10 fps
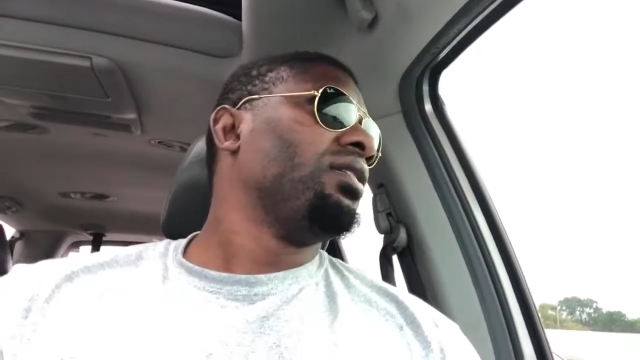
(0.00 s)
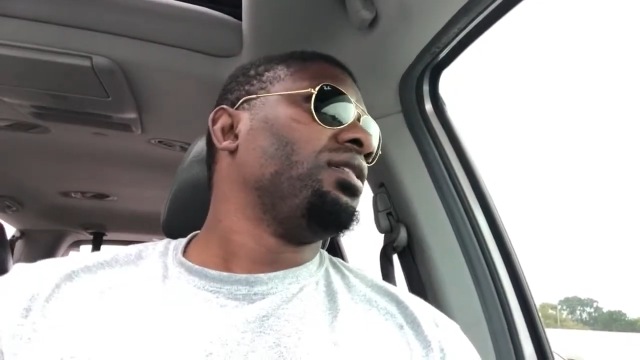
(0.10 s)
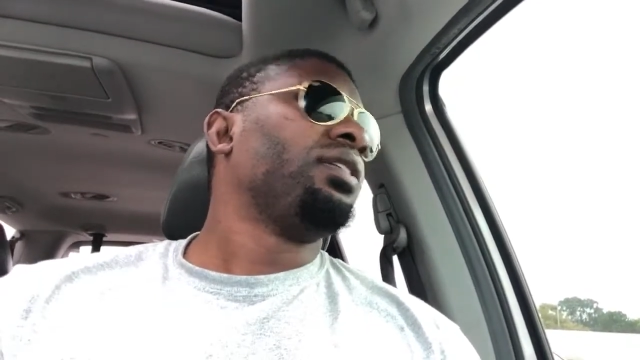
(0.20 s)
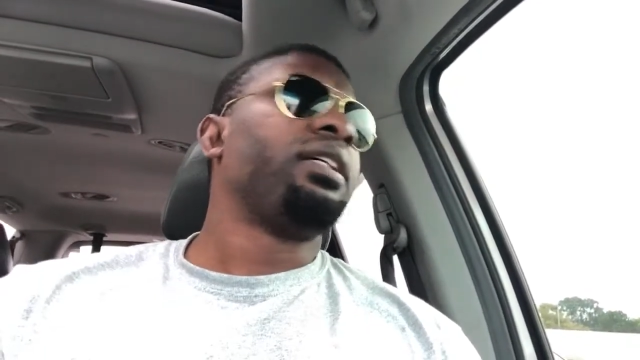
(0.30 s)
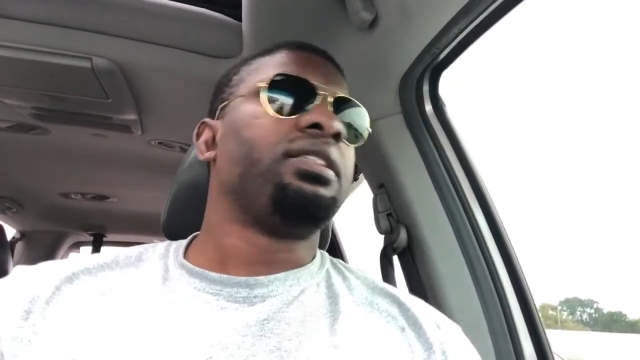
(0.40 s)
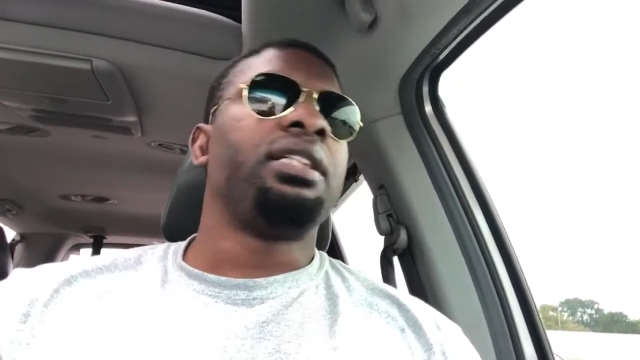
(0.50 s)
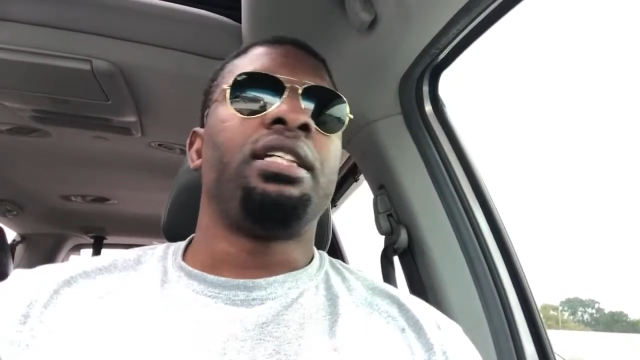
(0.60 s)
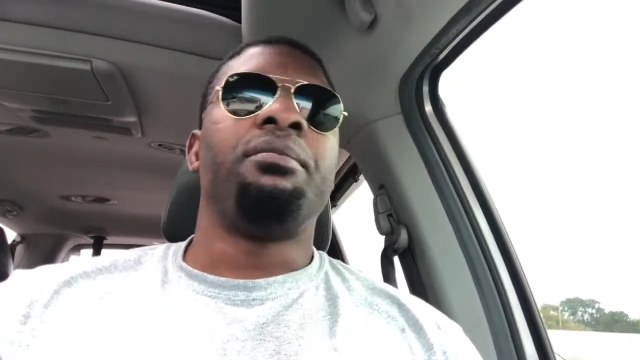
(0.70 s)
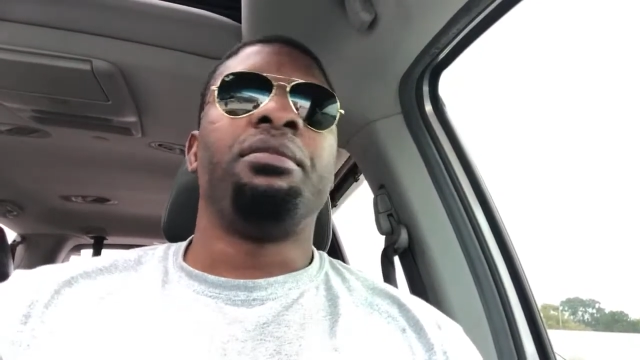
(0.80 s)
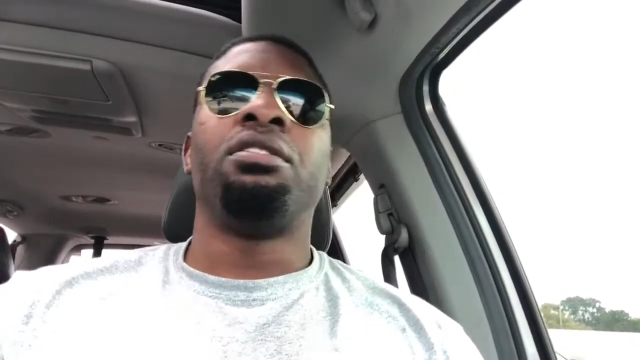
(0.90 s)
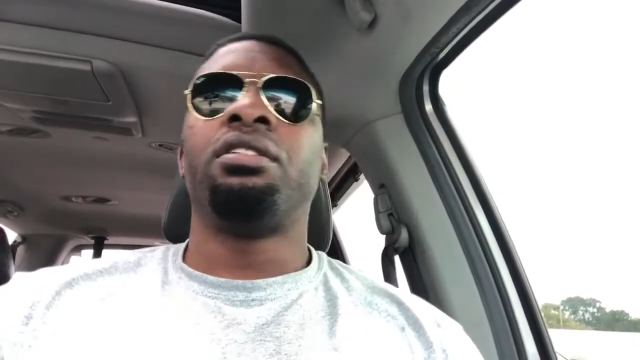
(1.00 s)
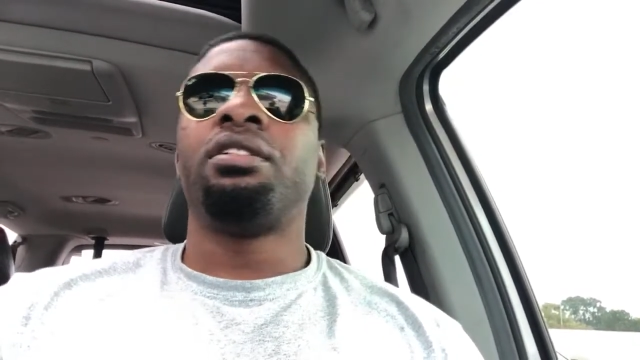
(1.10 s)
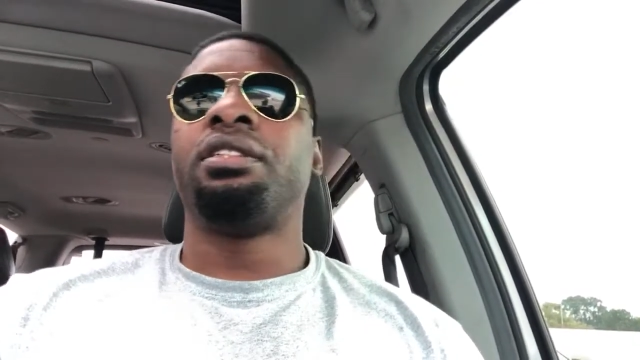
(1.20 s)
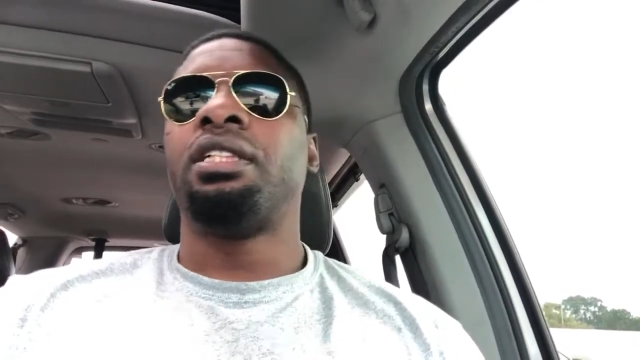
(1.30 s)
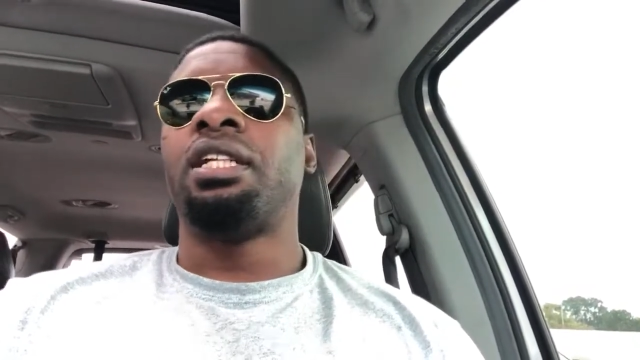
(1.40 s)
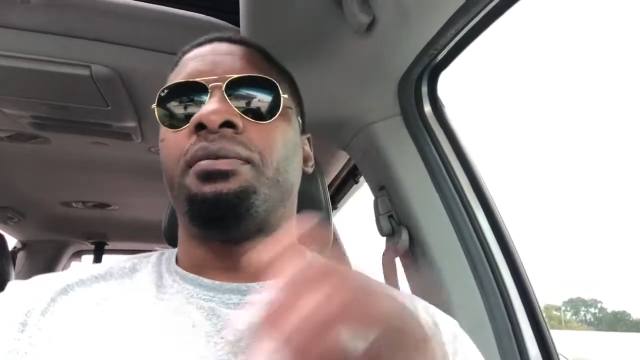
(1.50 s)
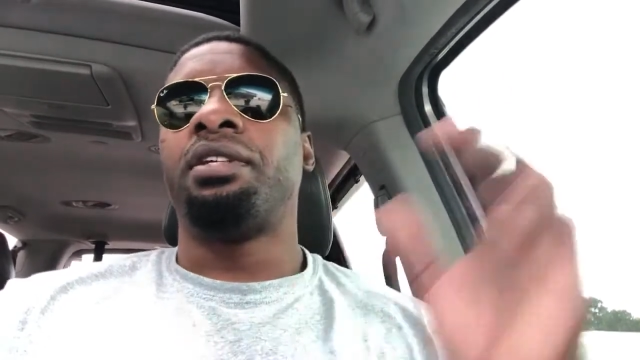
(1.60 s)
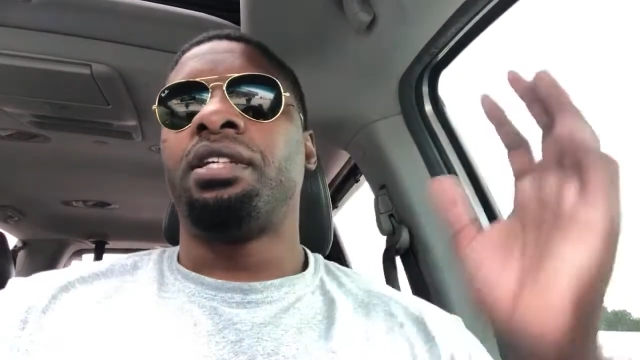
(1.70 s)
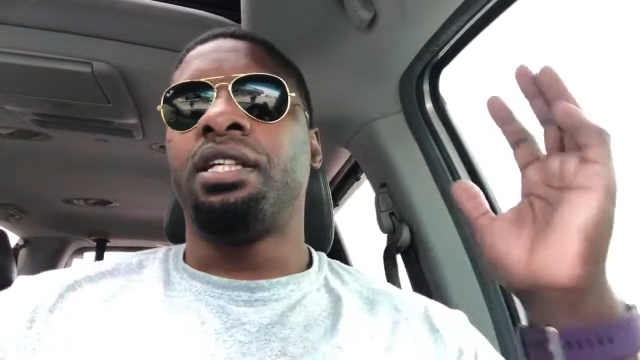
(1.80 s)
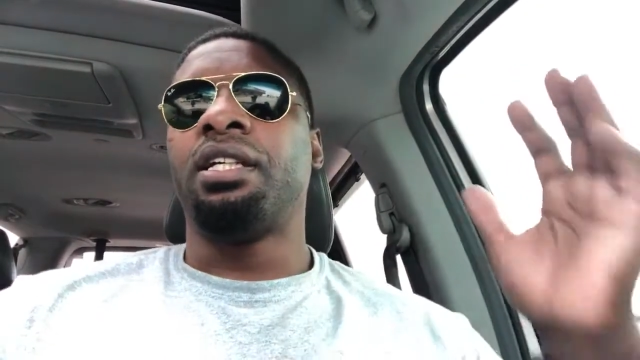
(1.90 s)
I'm trying to stay in the middle of your city that
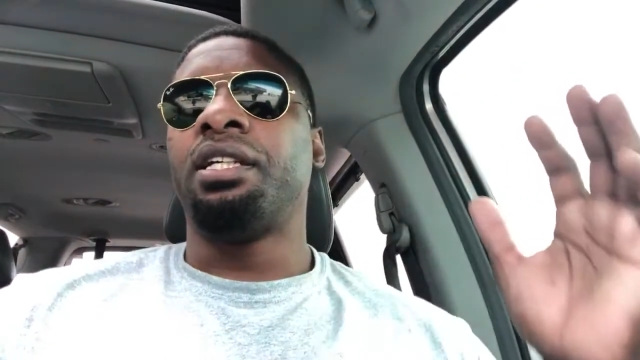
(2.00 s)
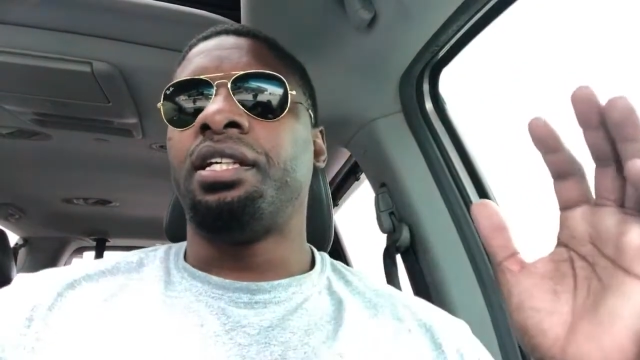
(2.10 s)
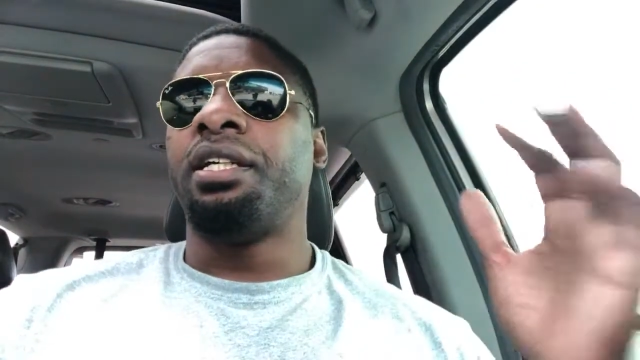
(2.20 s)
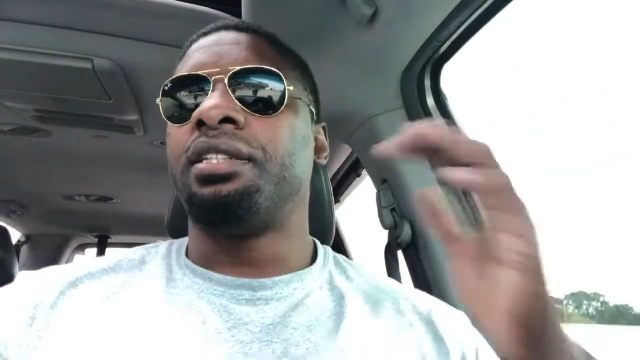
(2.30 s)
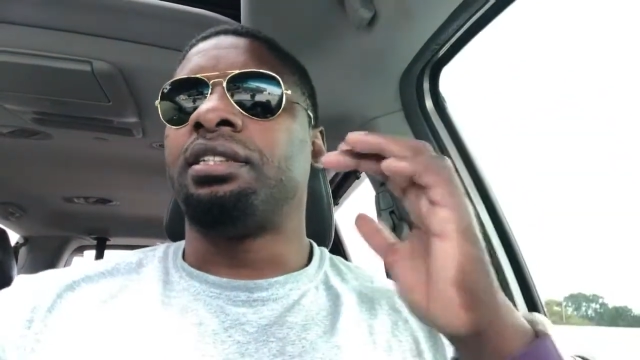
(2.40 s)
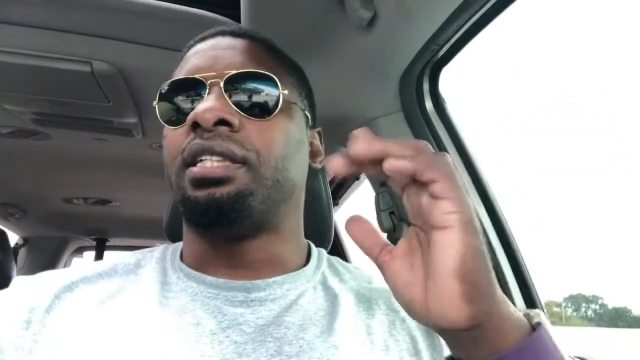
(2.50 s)
way you can get hit.